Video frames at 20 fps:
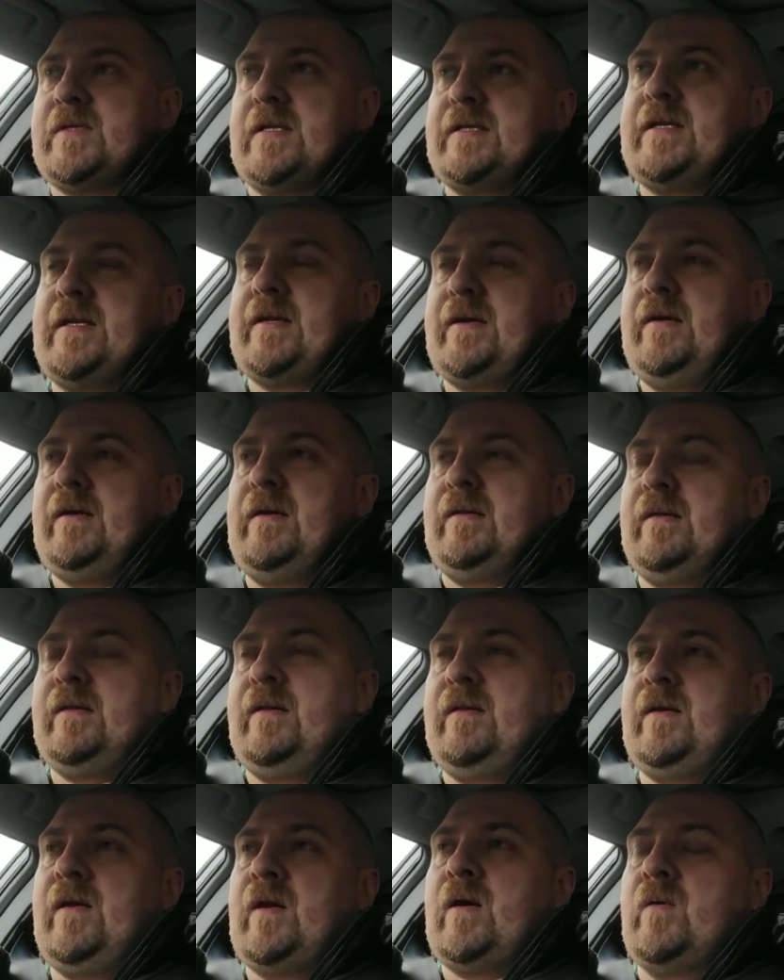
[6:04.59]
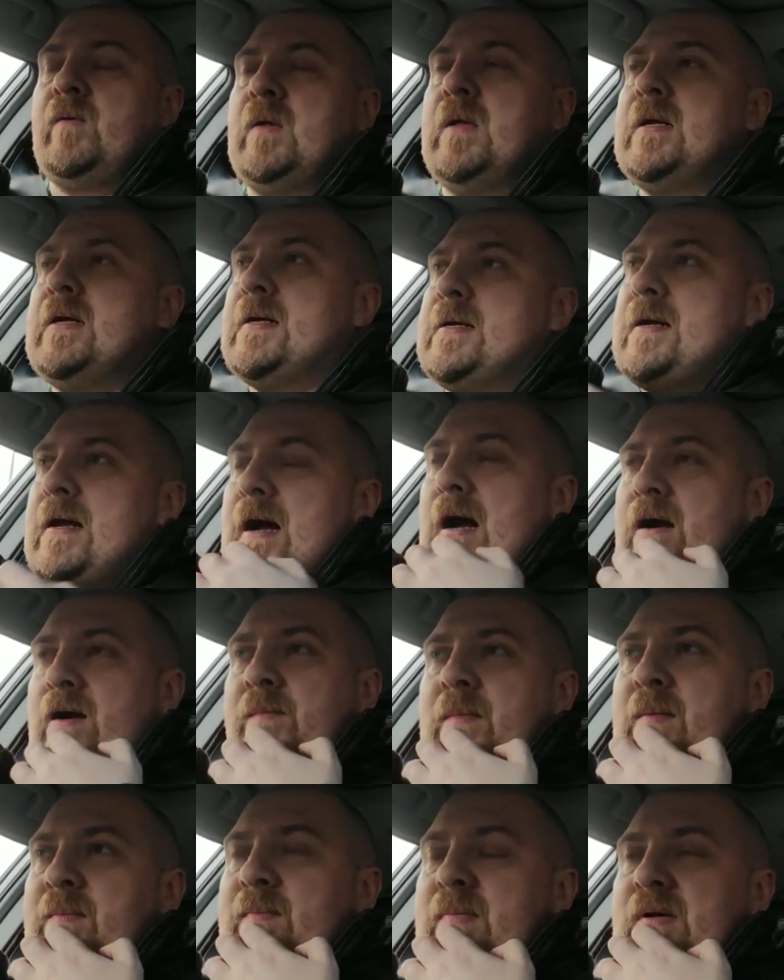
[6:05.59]
And you know, I
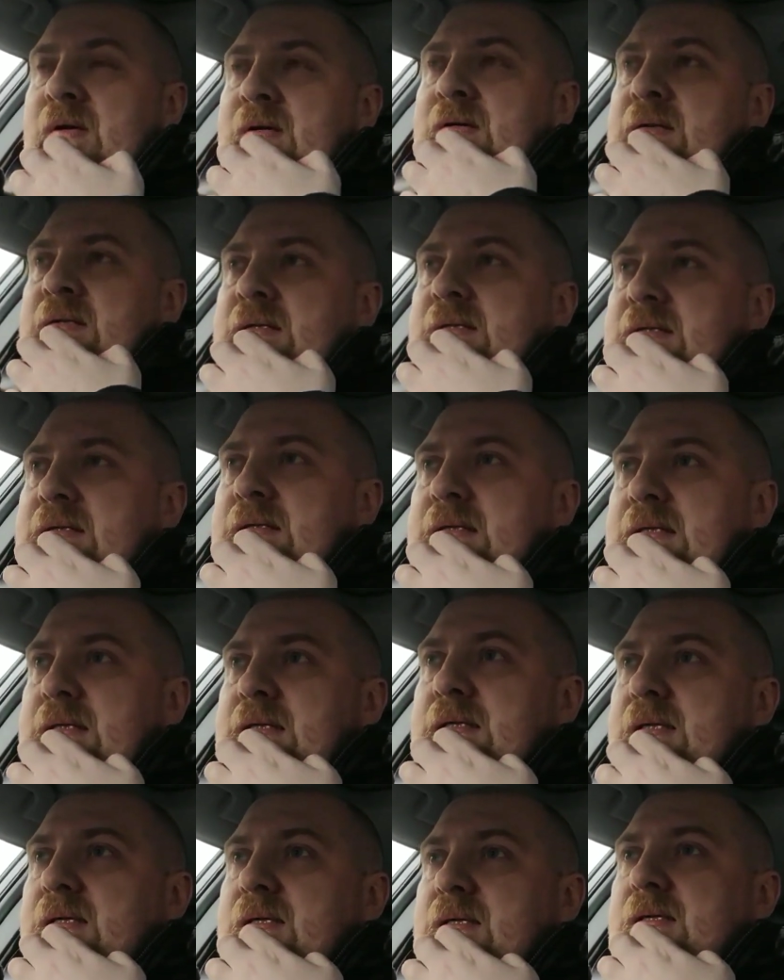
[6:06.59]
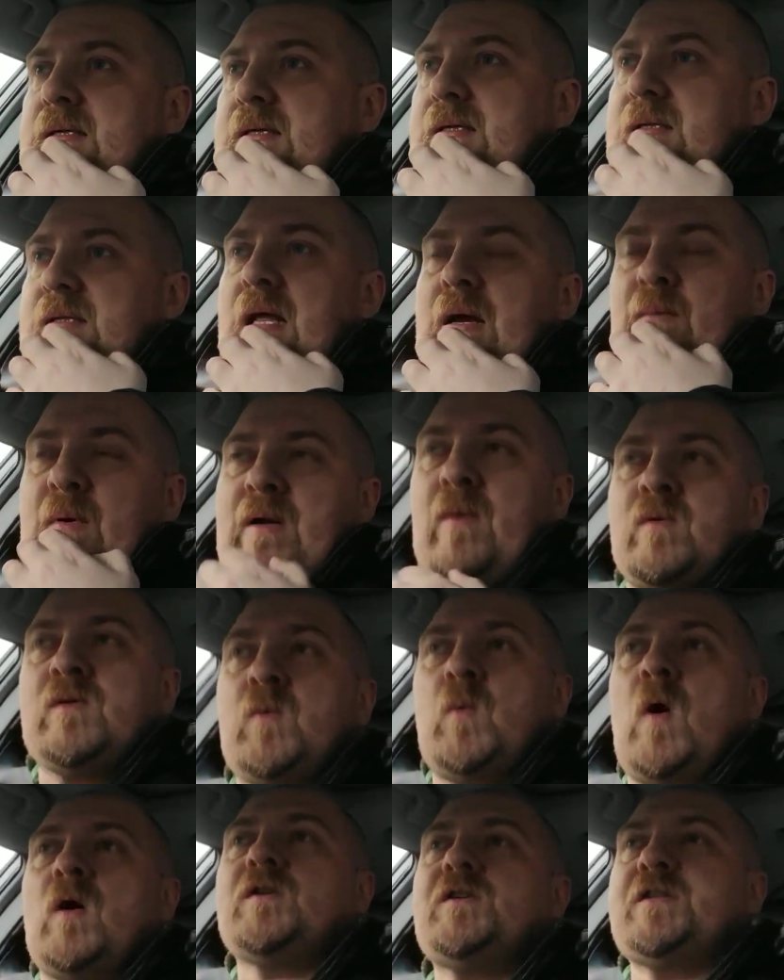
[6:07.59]
remember, like, when I was
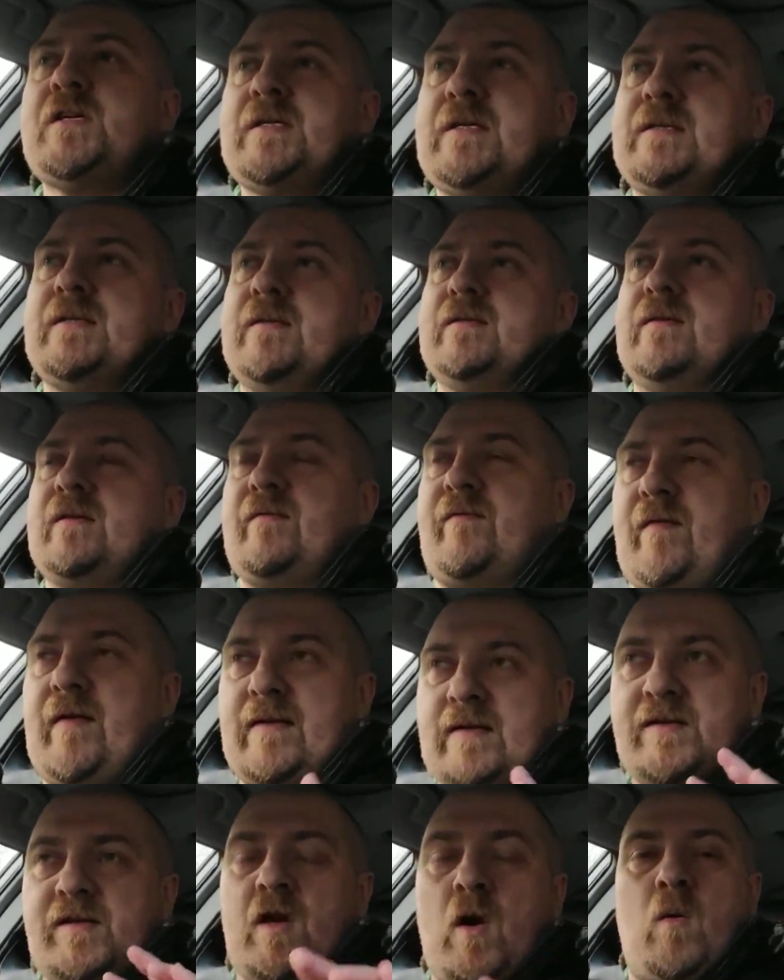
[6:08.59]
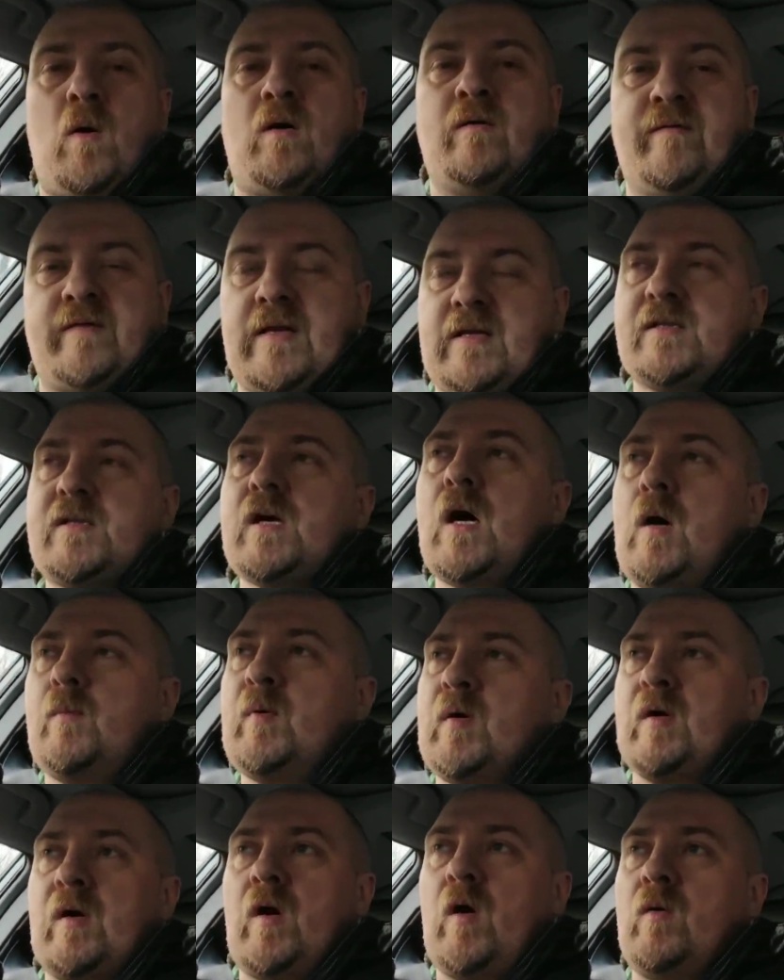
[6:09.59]
watching the fellas go over the top
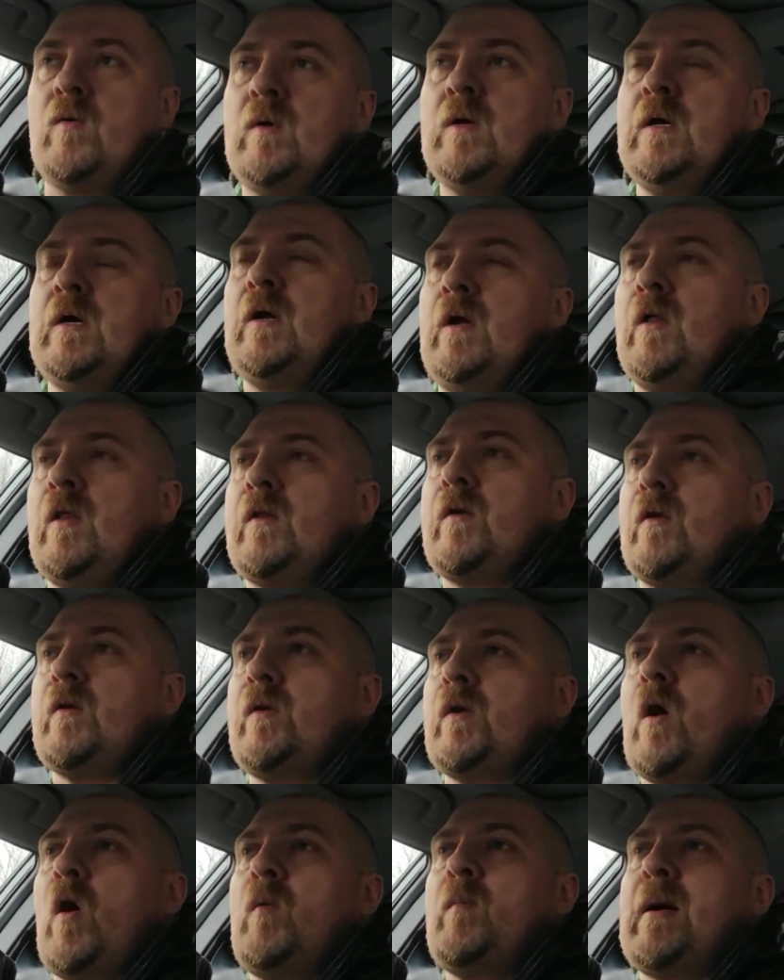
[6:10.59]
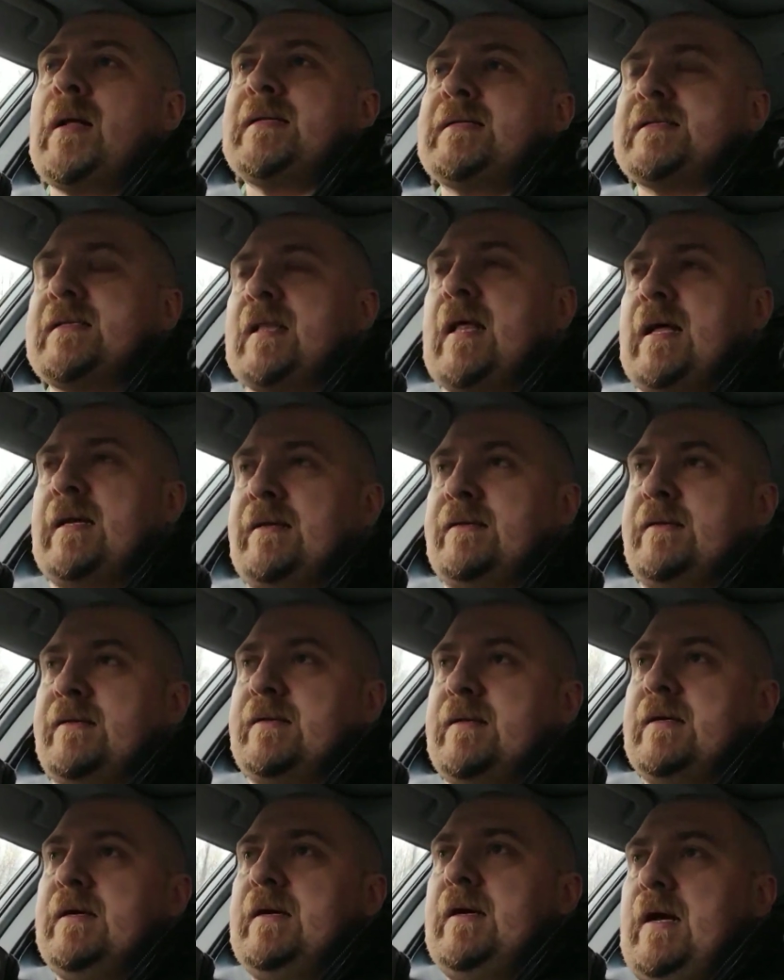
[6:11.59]
and go through no man's land,
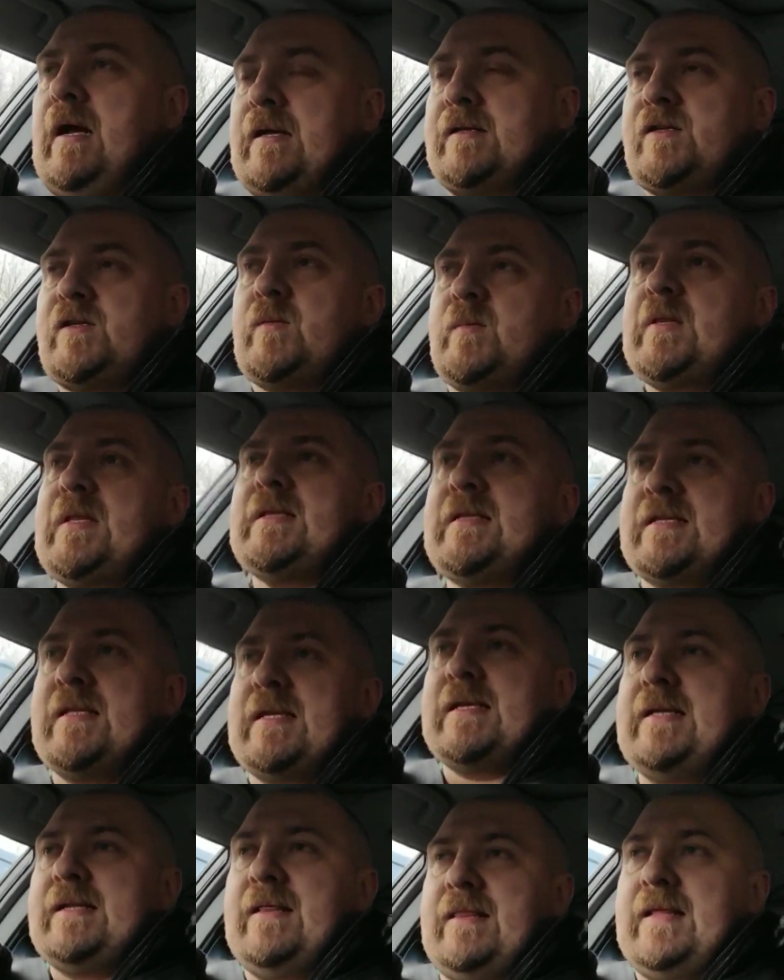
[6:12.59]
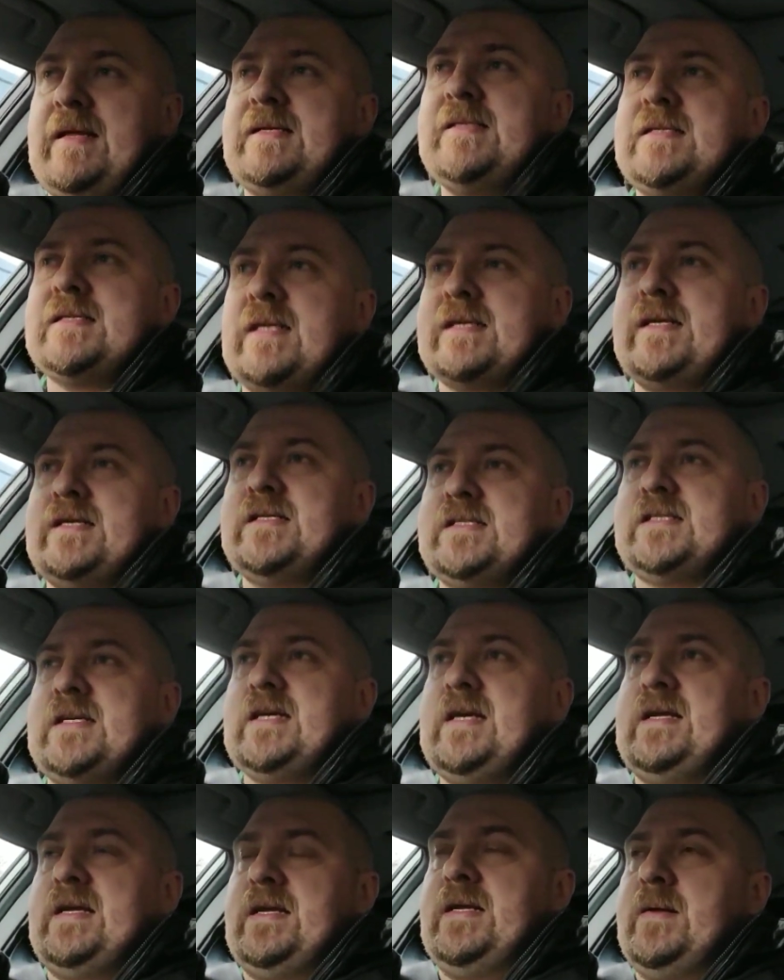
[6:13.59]
and some of the things that you
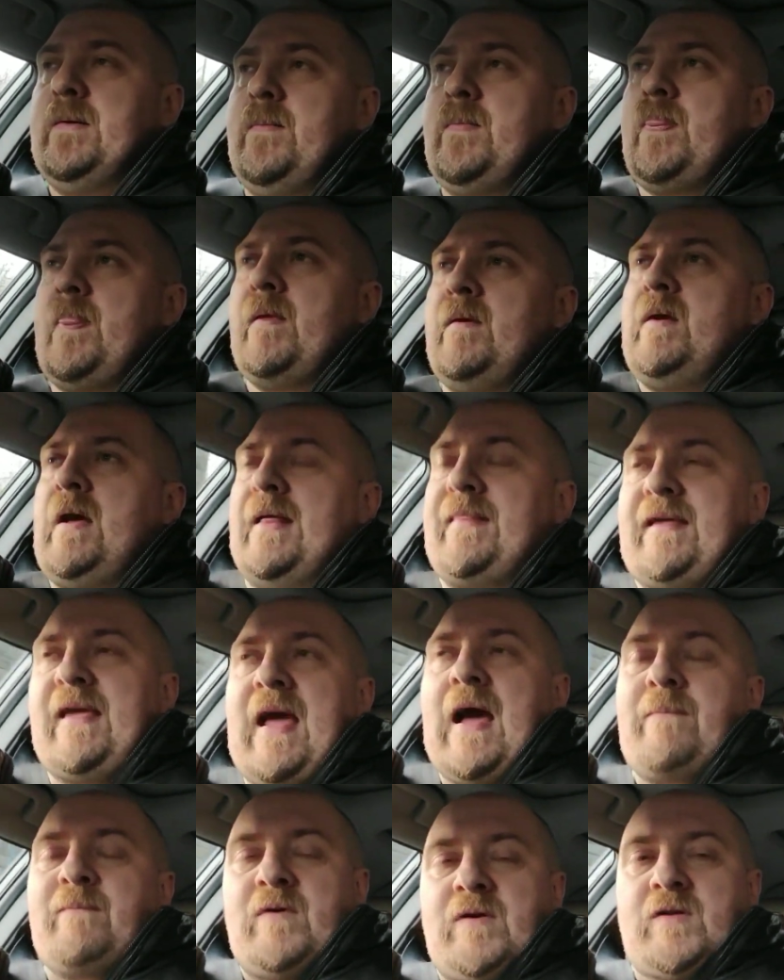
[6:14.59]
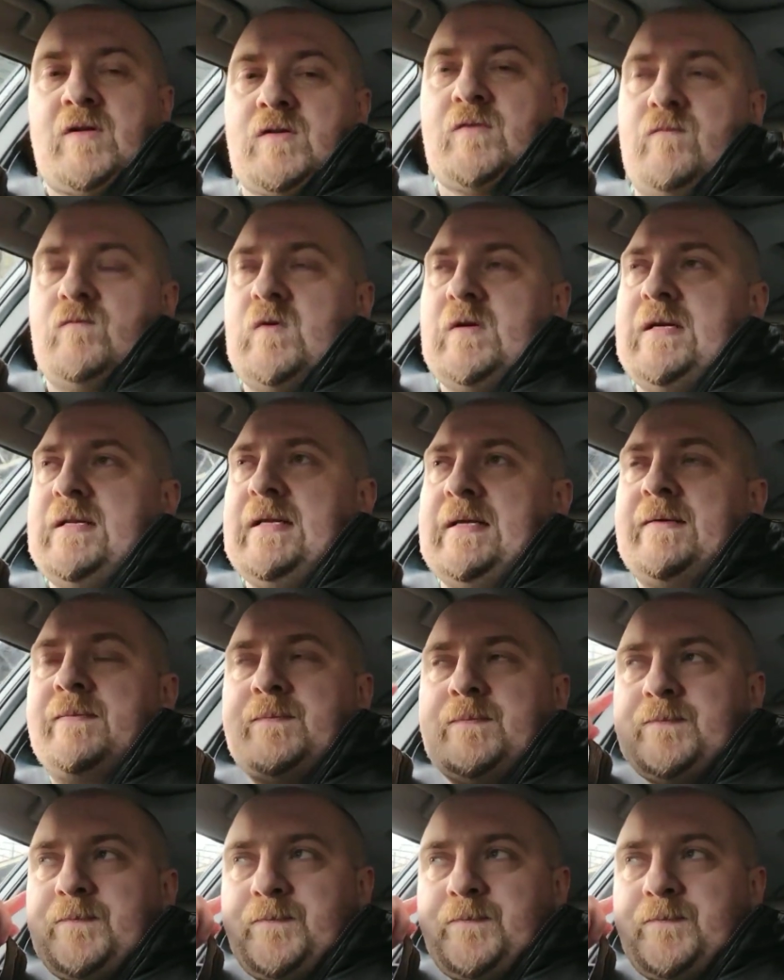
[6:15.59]
see, and the camera doesn't really